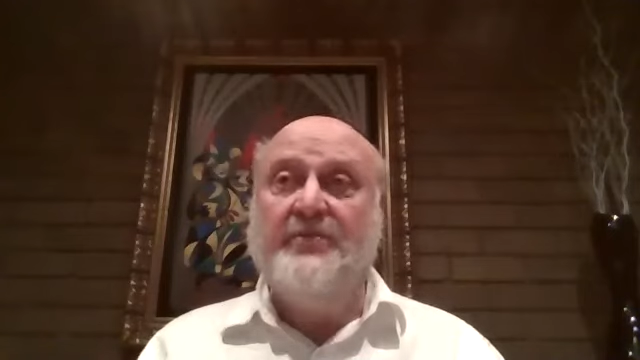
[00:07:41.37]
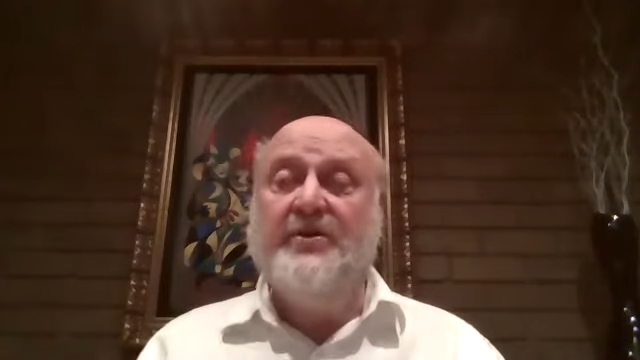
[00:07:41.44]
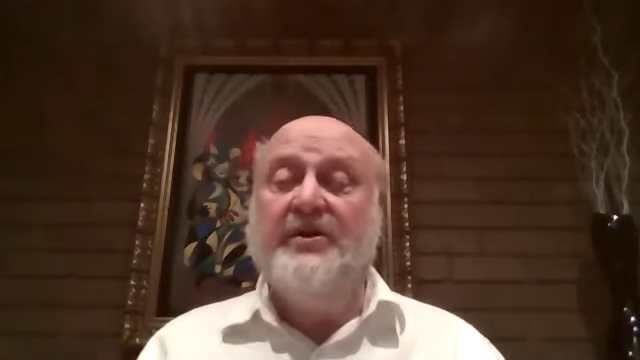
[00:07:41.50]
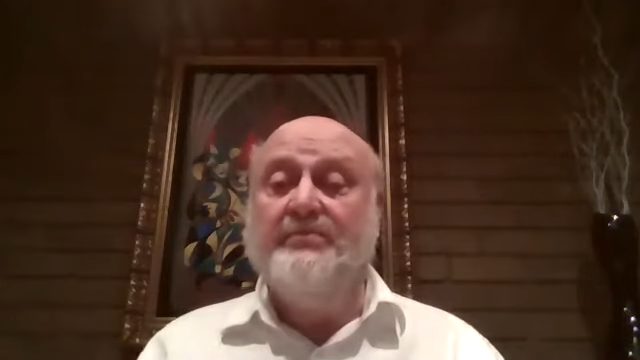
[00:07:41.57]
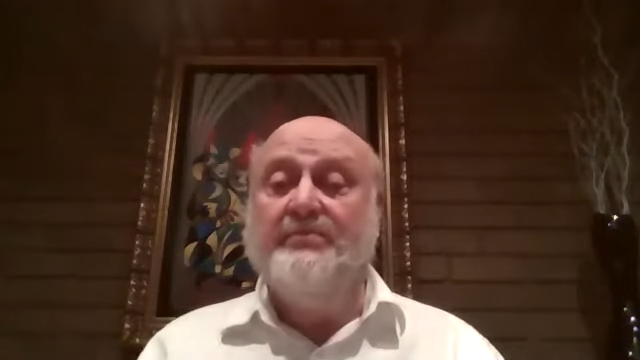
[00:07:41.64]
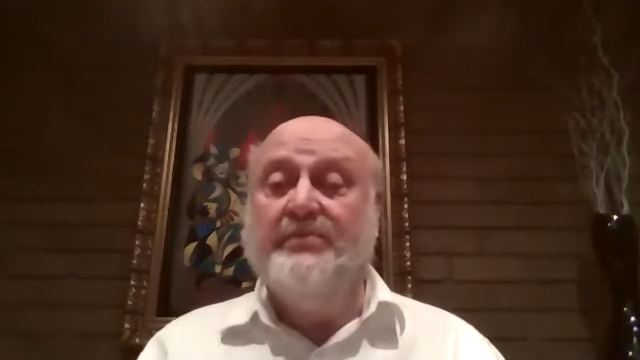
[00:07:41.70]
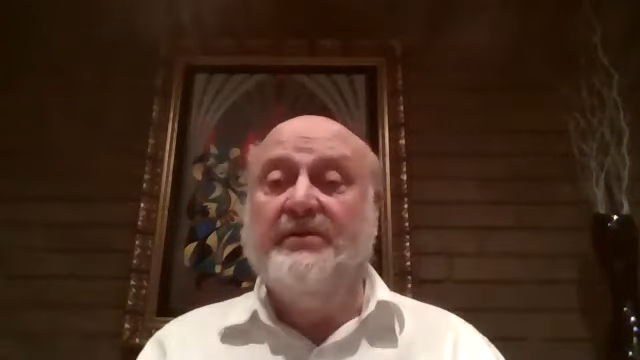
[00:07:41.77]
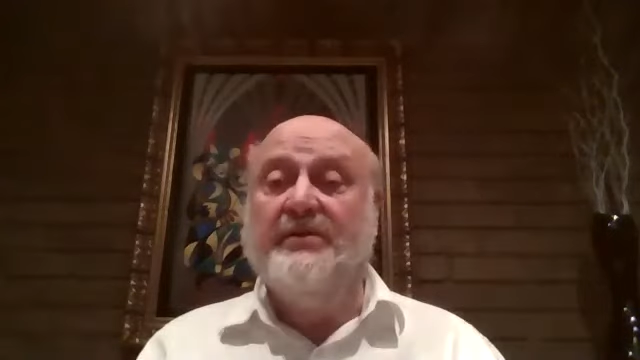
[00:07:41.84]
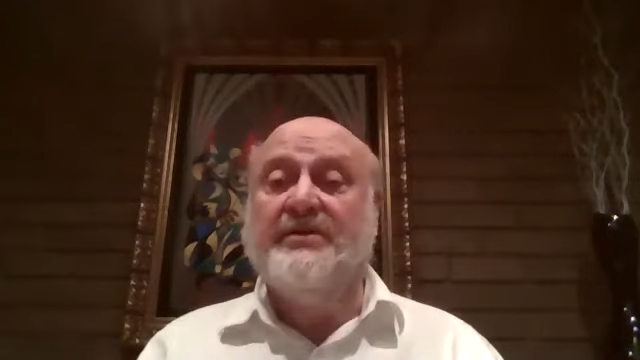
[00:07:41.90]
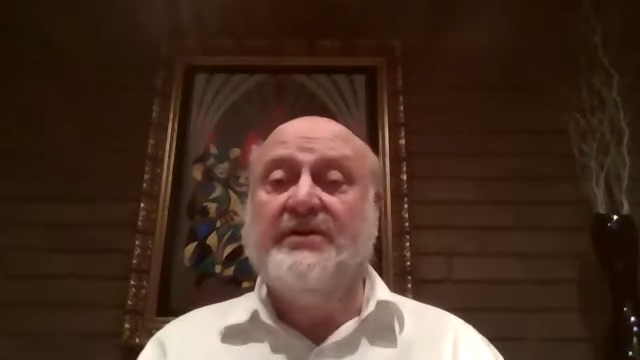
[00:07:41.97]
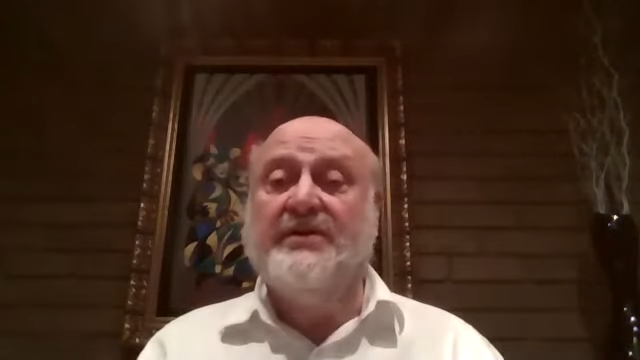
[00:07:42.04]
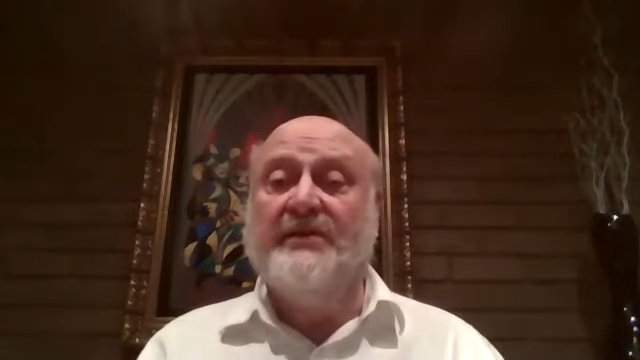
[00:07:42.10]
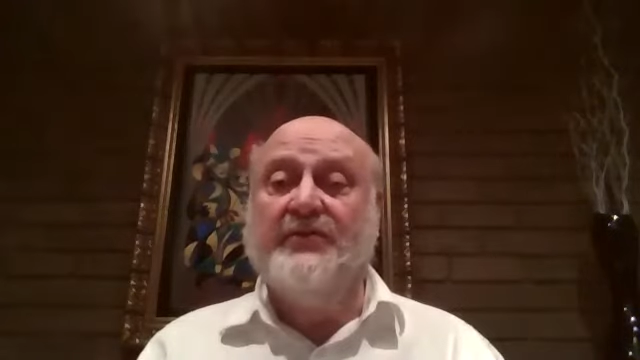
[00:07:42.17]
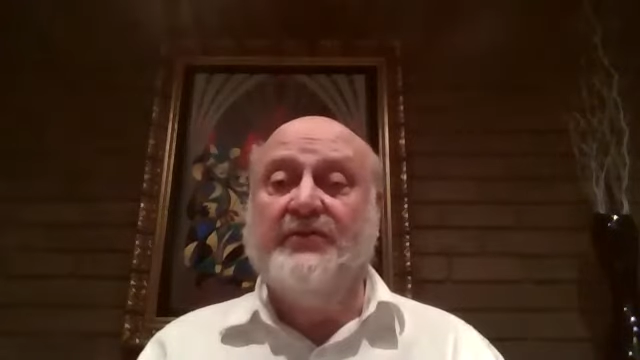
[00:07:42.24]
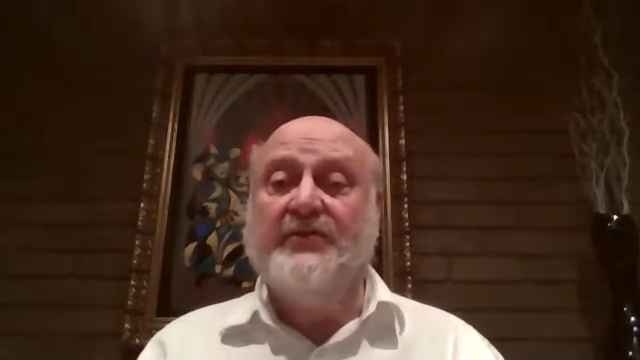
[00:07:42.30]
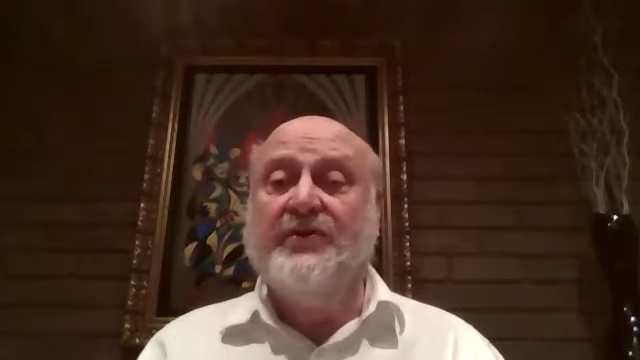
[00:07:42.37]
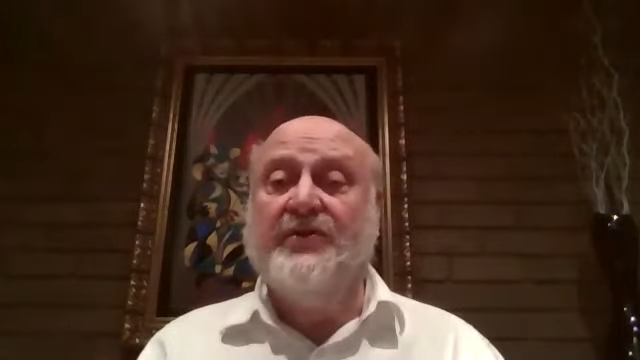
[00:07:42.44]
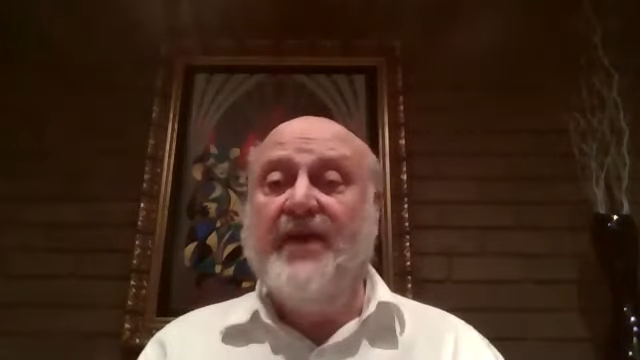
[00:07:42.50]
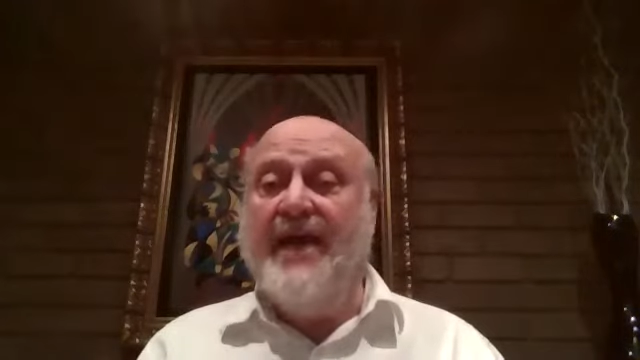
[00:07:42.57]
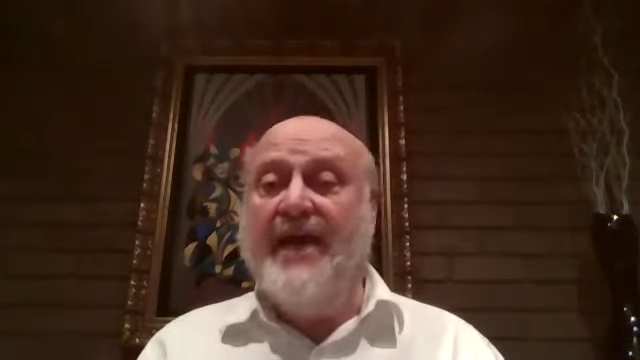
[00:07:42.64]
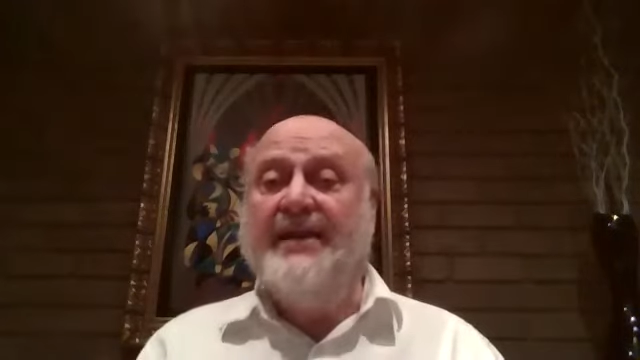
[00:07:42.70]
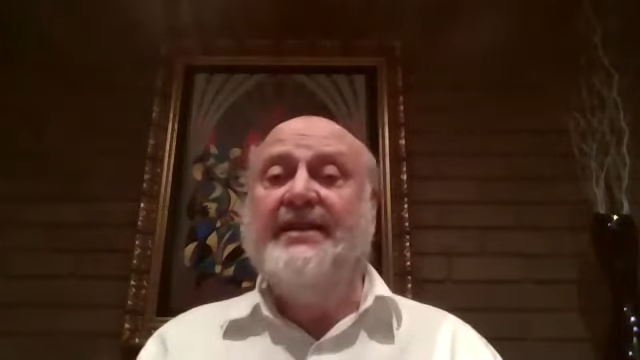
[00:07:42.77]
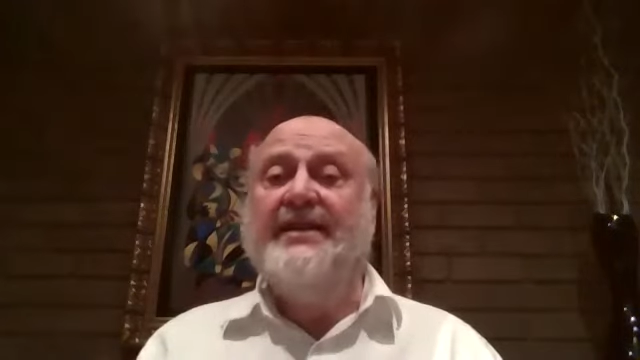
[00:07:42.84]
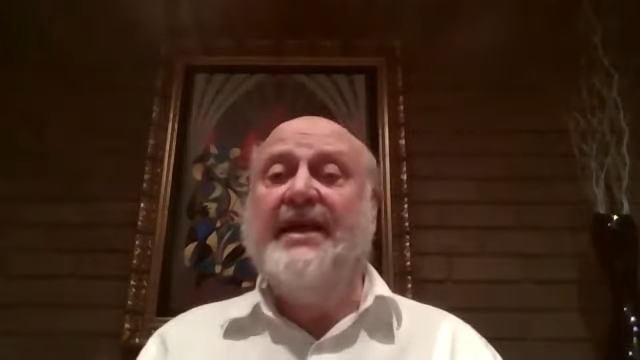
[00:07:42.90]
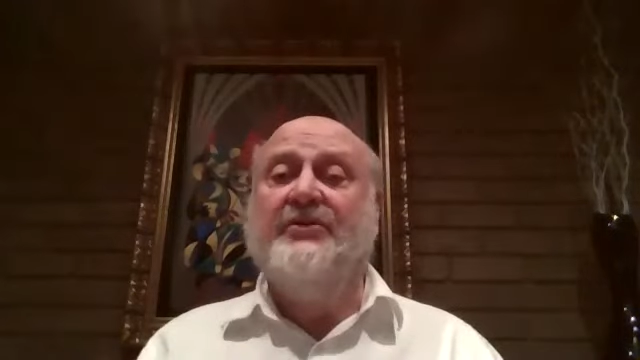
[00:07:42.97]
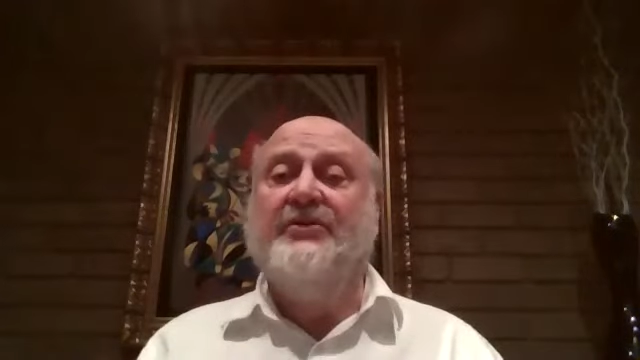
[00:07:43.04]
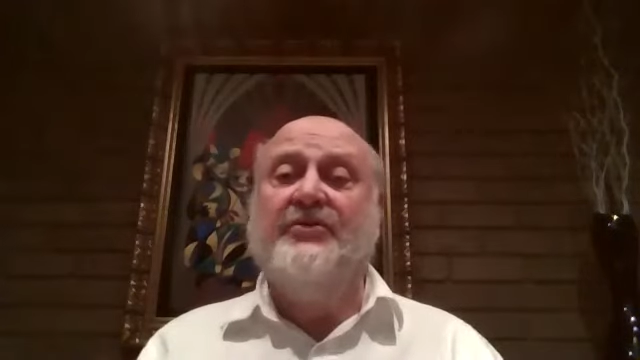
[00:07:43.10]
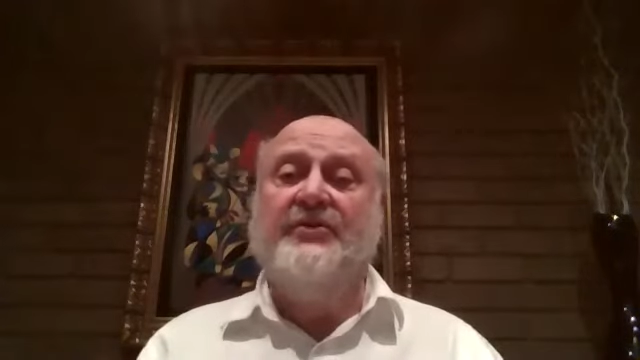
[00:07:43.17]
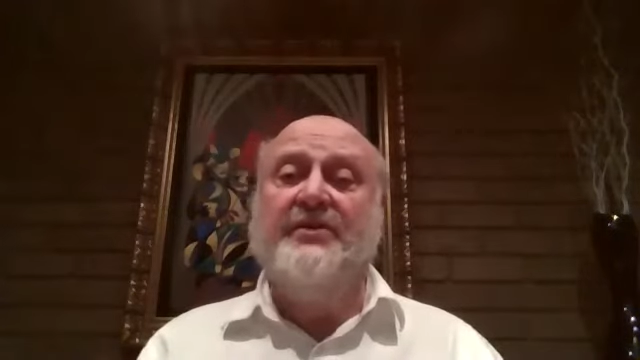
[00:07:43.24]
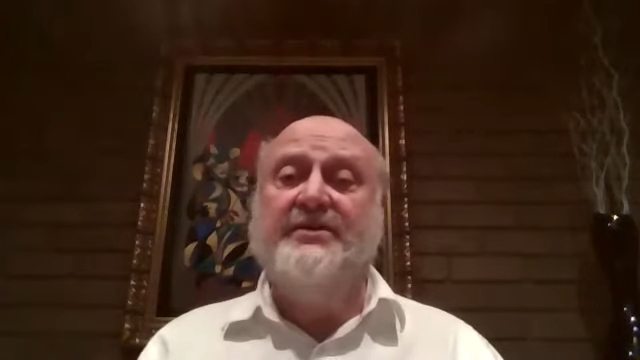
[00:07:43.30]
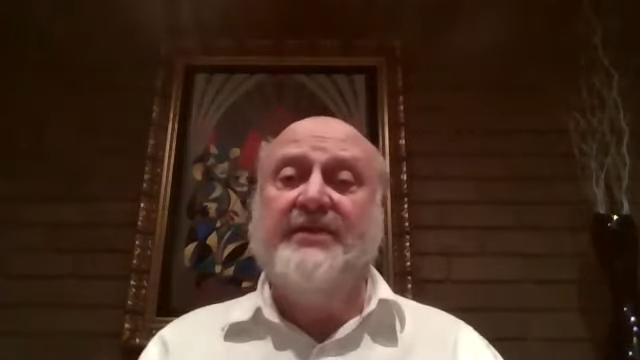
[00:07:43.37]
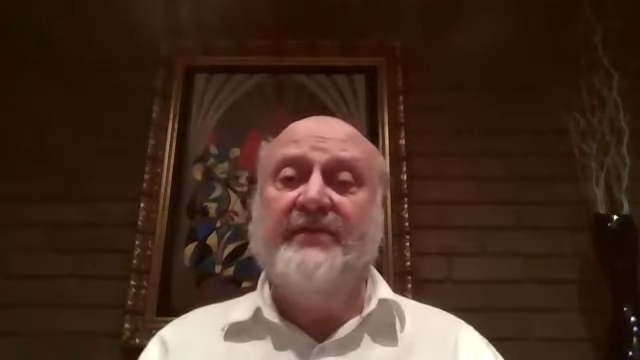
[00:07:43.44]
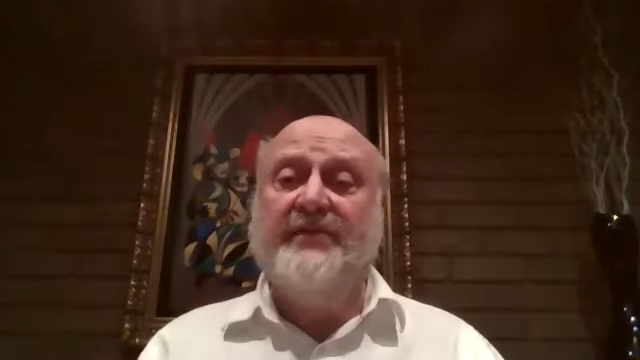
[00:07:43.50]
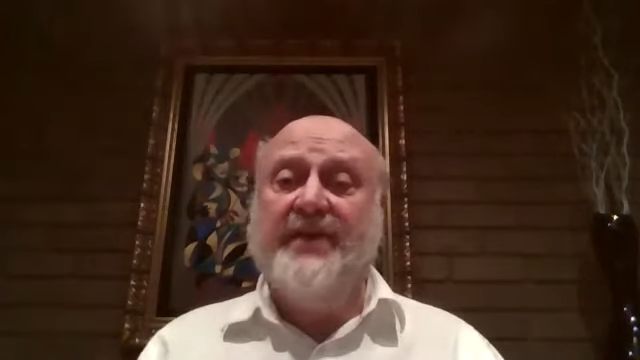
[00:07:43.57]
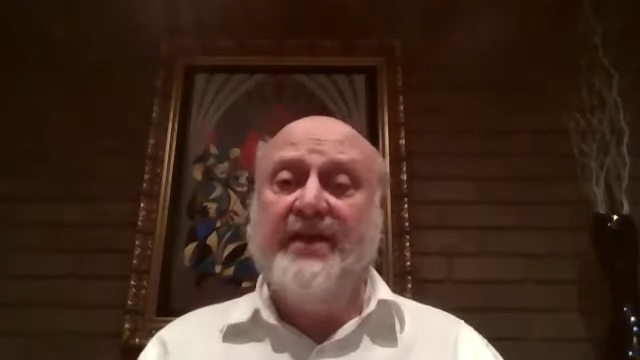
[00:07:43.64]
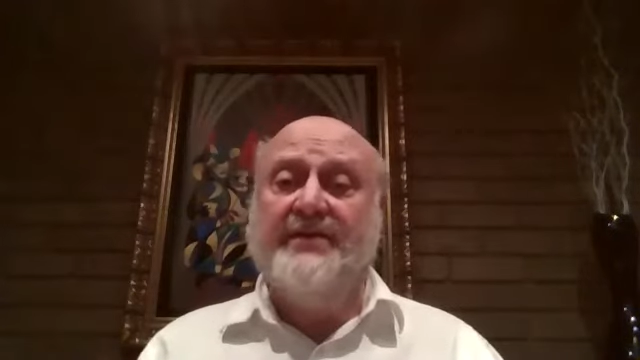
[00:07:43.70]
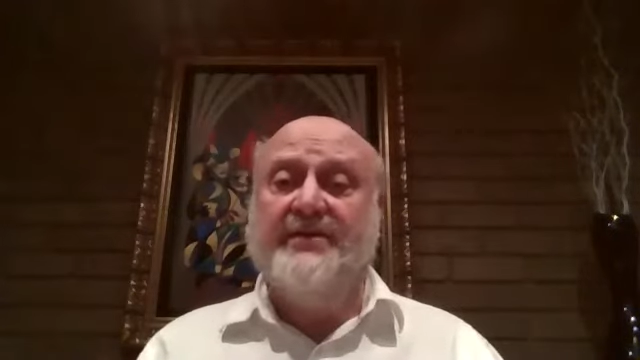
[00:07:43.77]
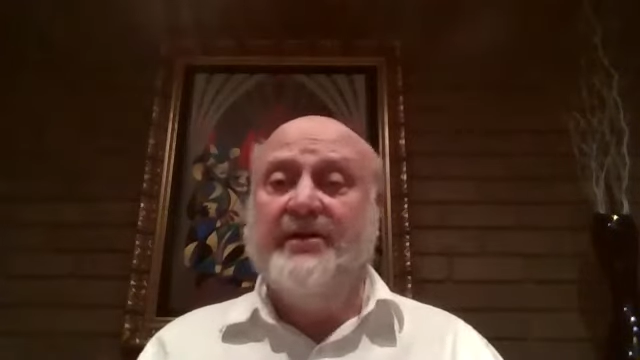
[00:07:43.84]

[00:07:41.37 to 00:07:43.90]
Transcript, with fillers: You can build yourself a sukkah any day during the seven days.